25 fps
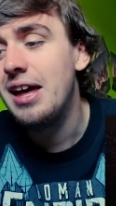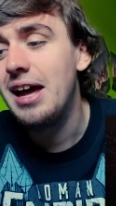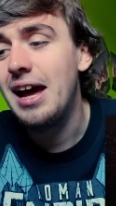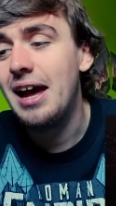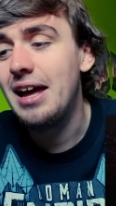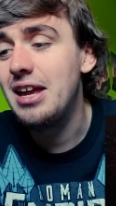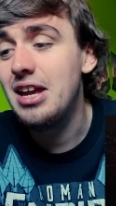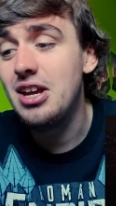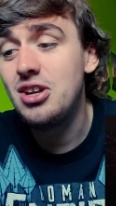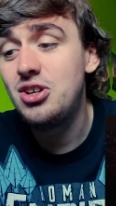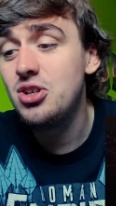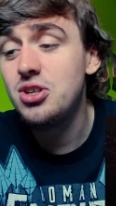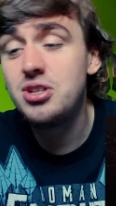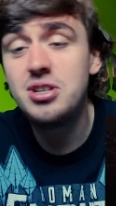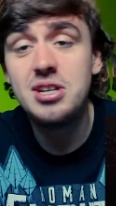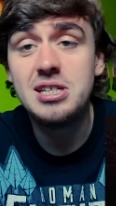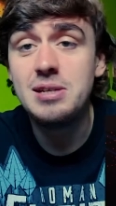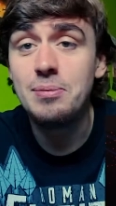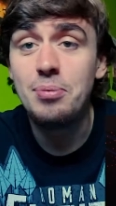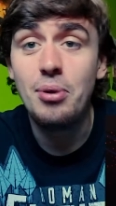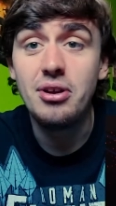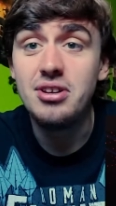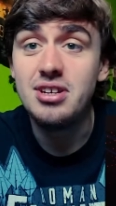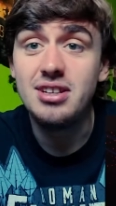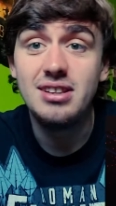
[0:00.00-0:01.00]
It's just
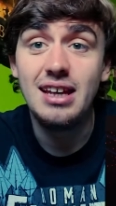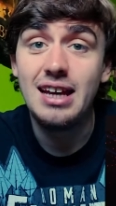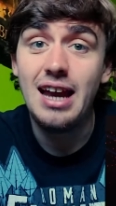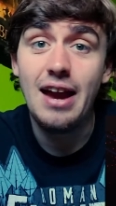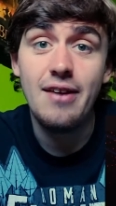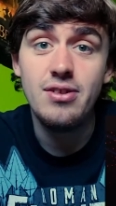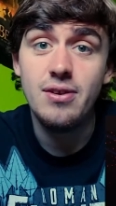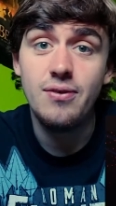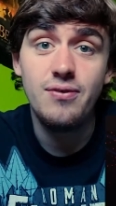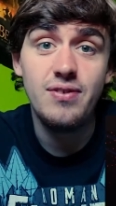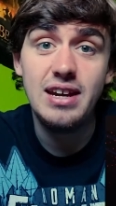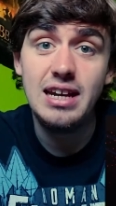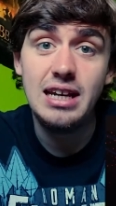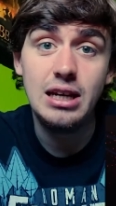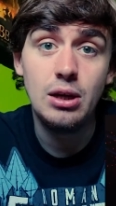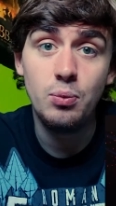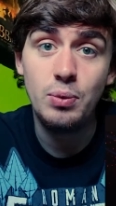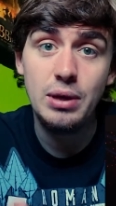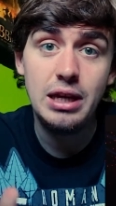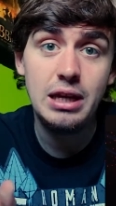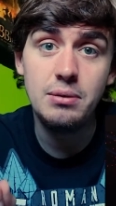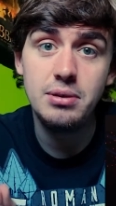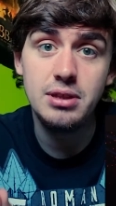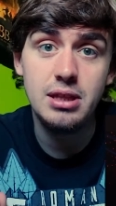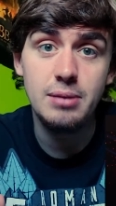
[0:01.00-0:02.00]
disappointing they gave the Fiend a
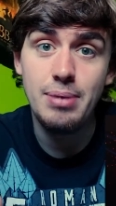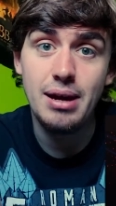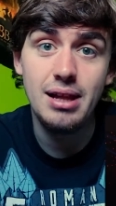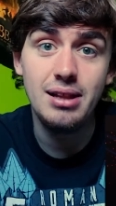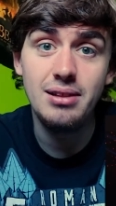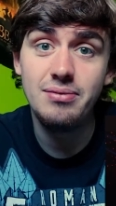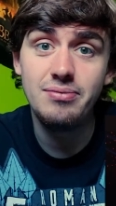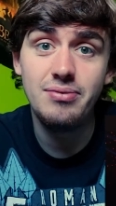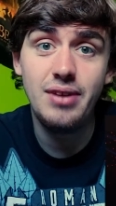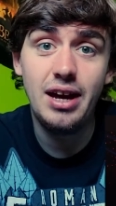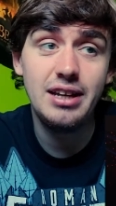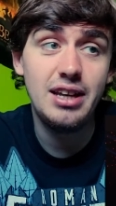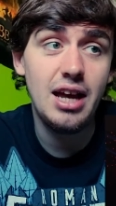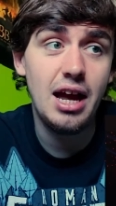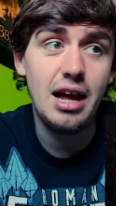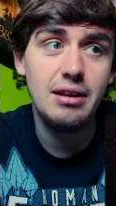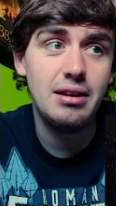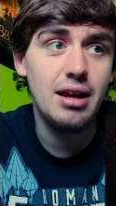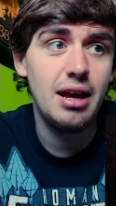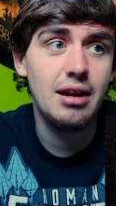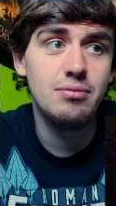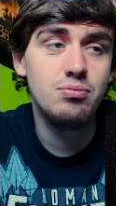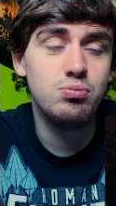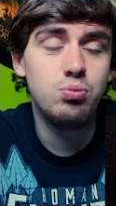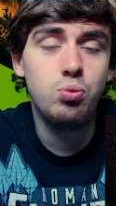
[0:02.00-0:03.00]
week with the belt.
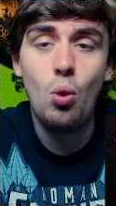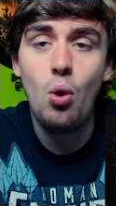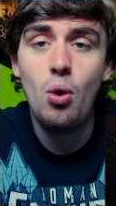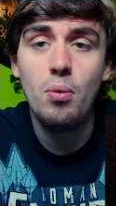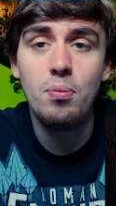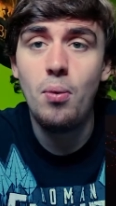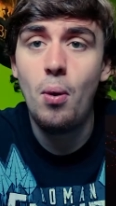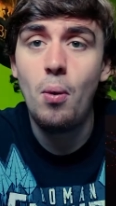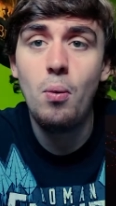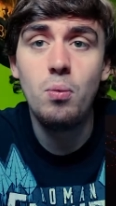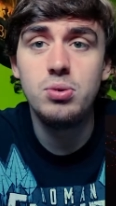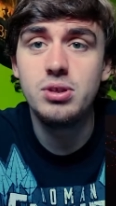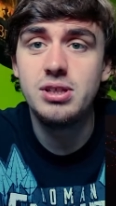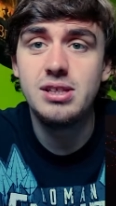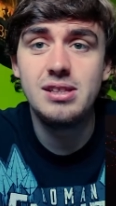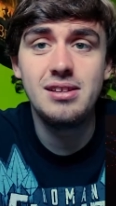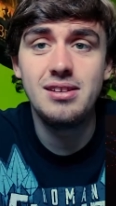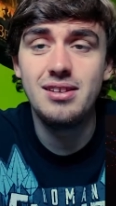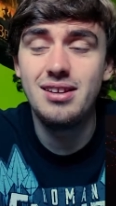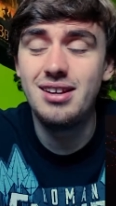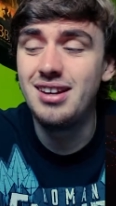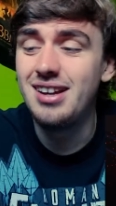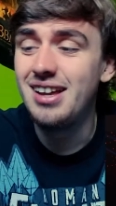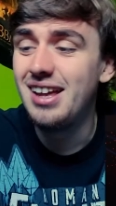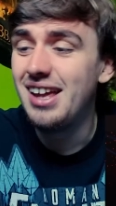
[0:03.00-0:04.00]
What was
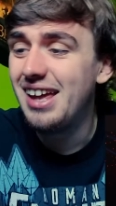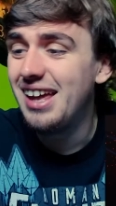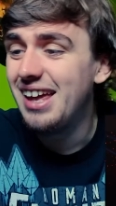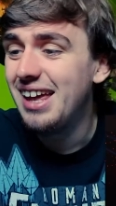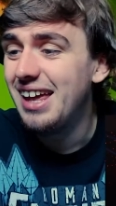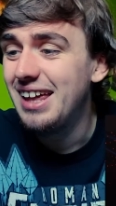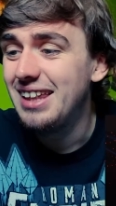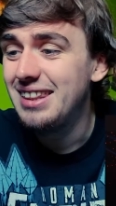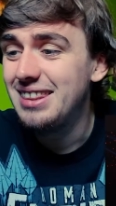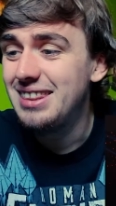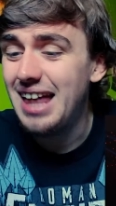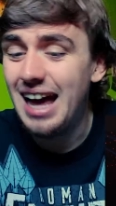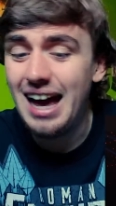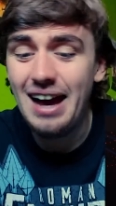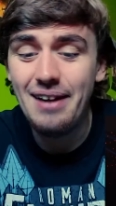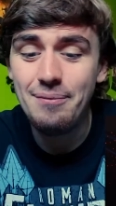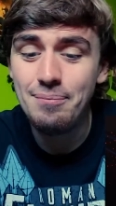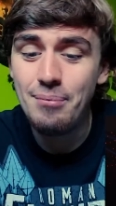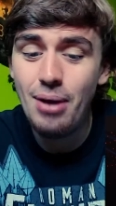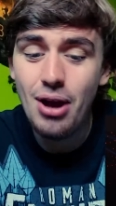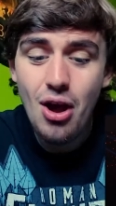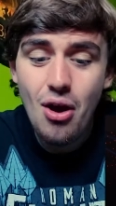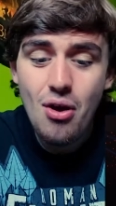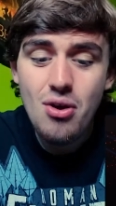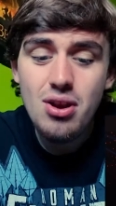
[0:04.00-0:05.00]

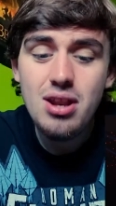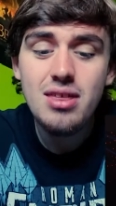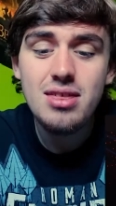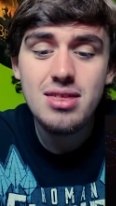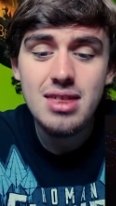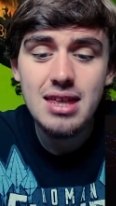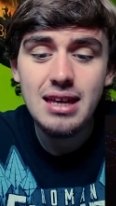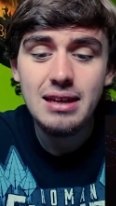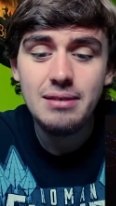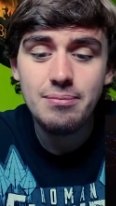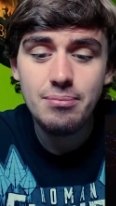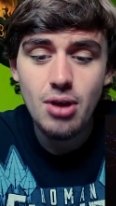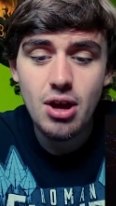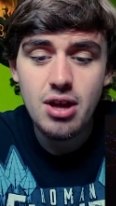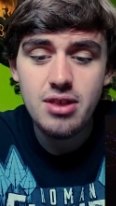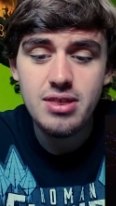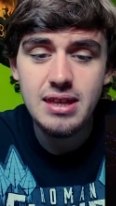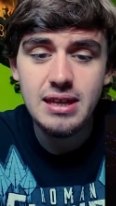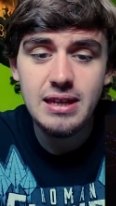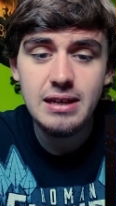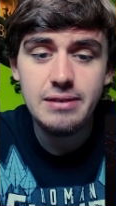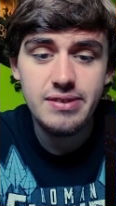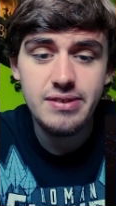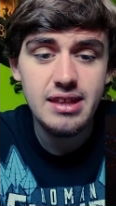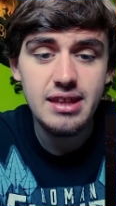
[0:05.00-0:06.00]
my only thing?
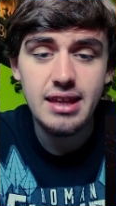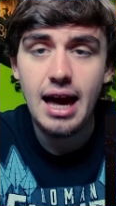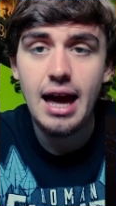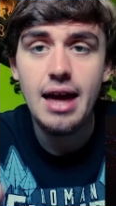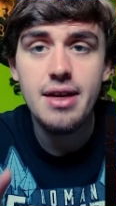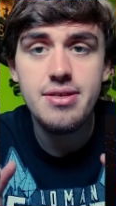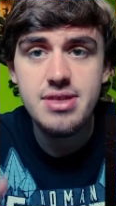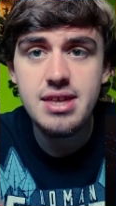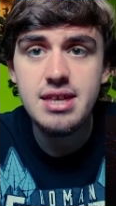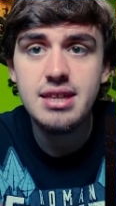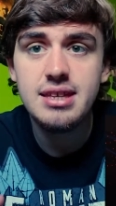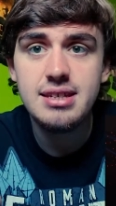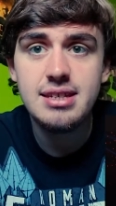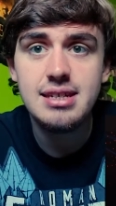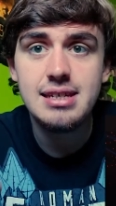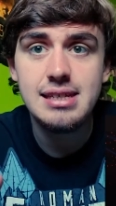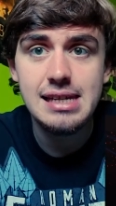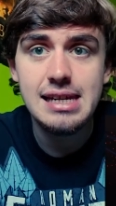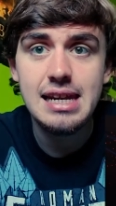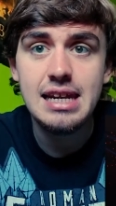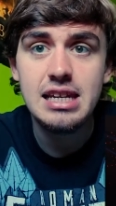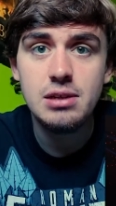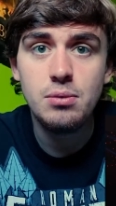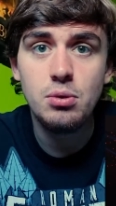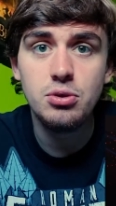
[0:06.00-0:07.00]
I think this is
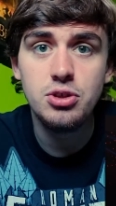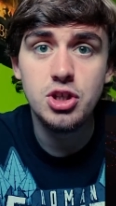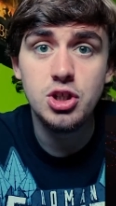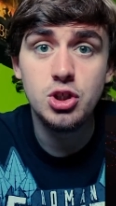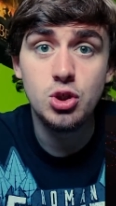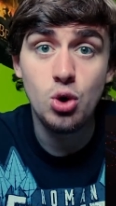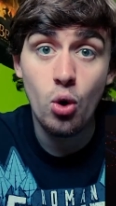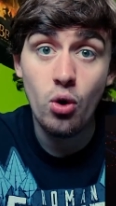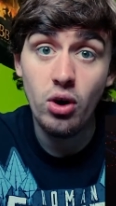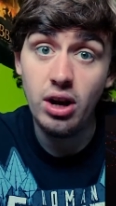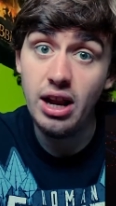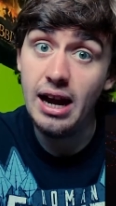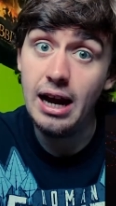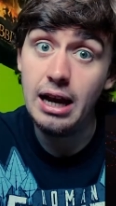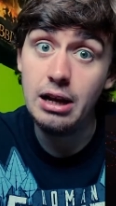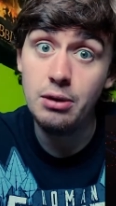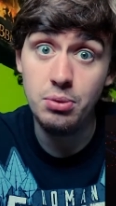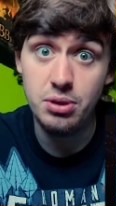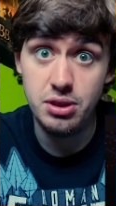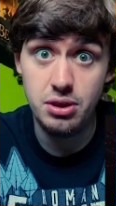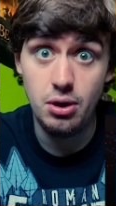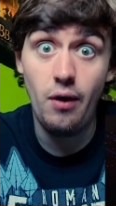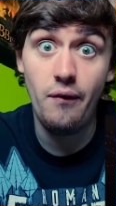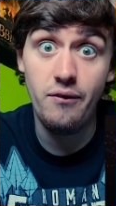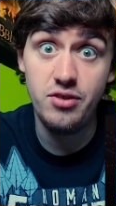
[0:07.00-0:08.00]
leading towards a storyline
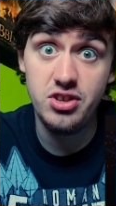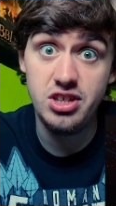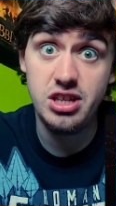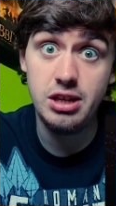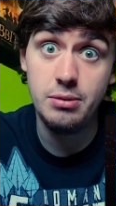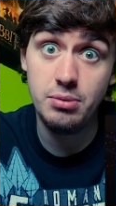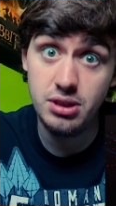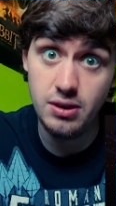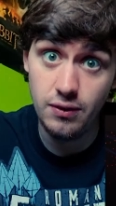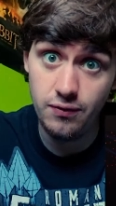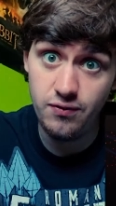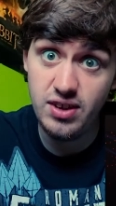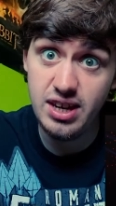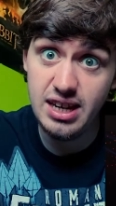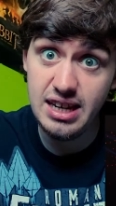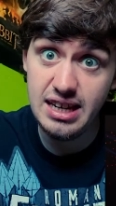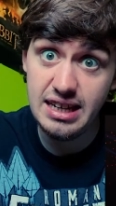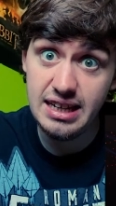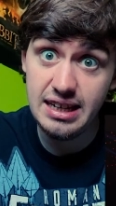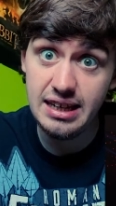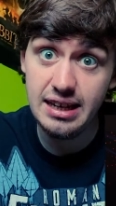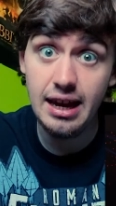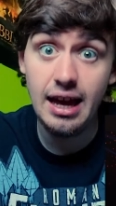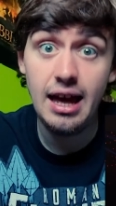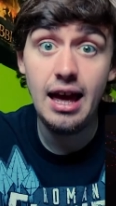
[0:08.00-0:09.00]
with the
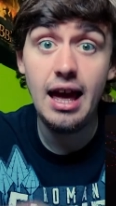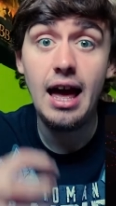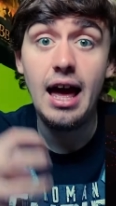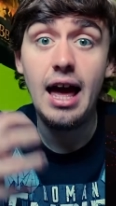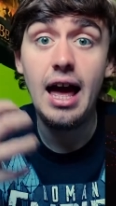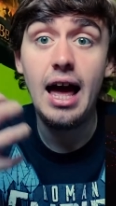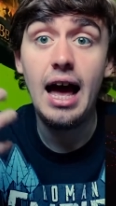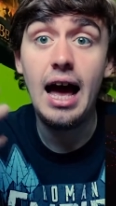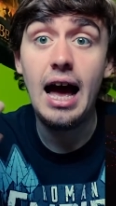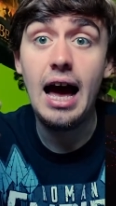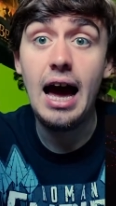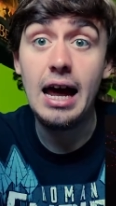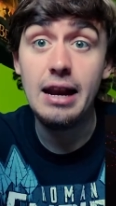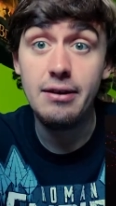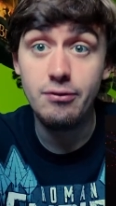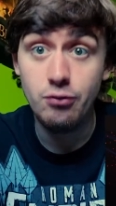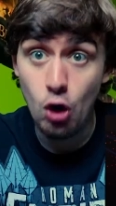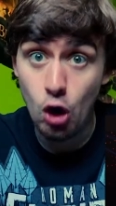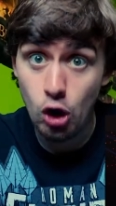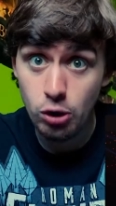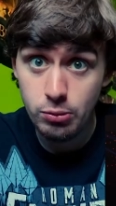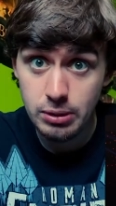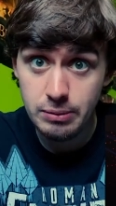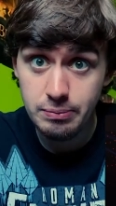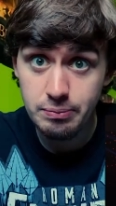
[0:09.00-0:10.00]
Fiend and
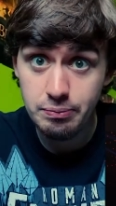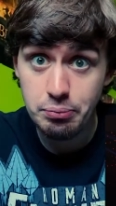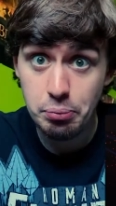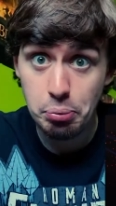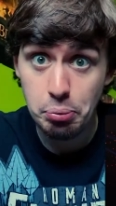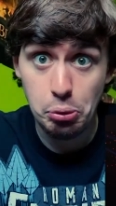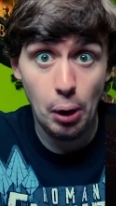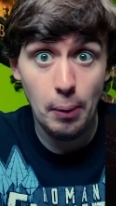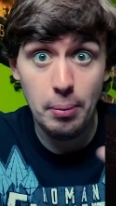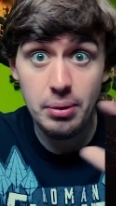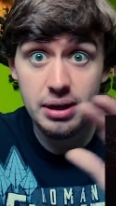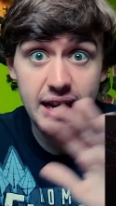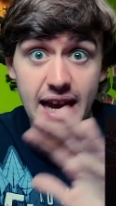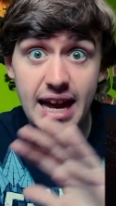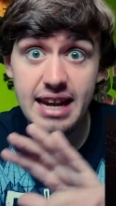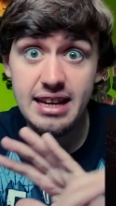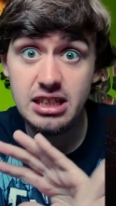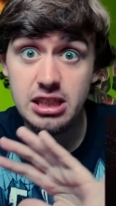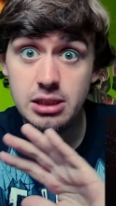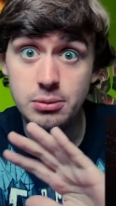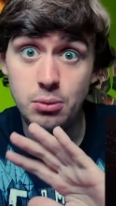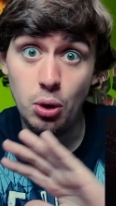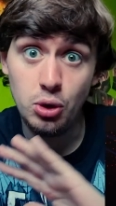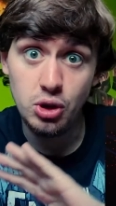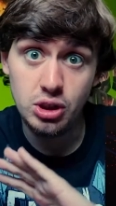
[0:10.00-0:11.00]
Roman probably heading
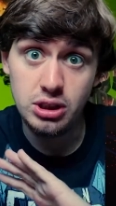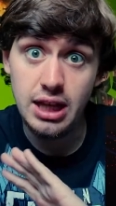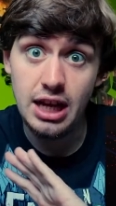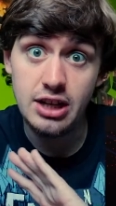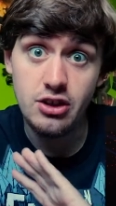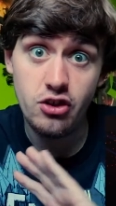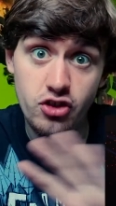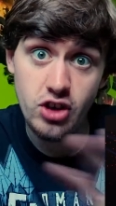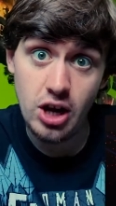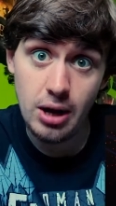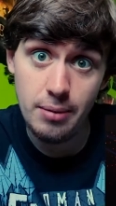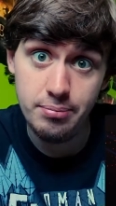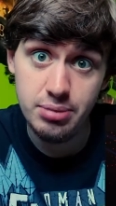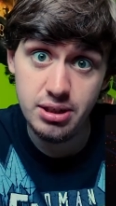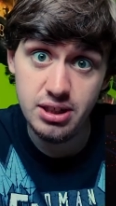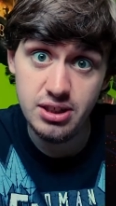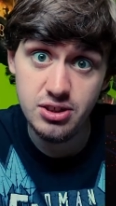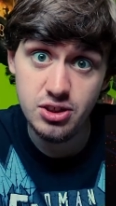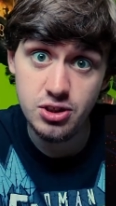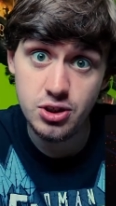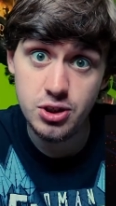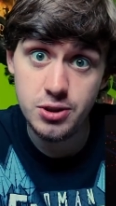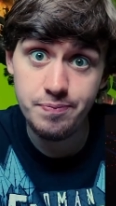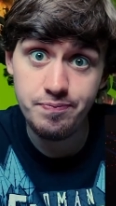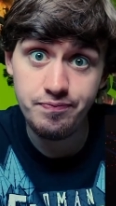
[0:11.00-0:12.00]
towards Clash of
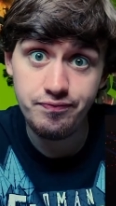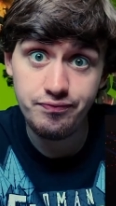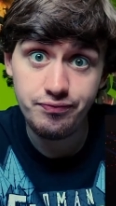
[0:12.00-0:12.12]
Champions